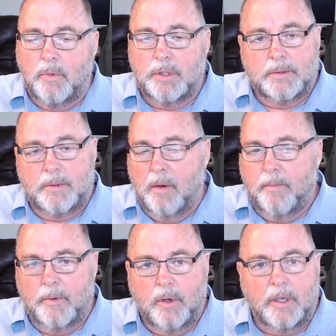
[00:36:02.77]
which
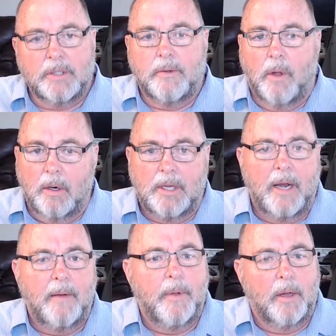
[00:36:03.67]
took us a long
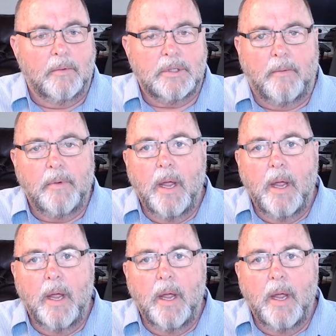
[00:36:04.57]
time to build, and was at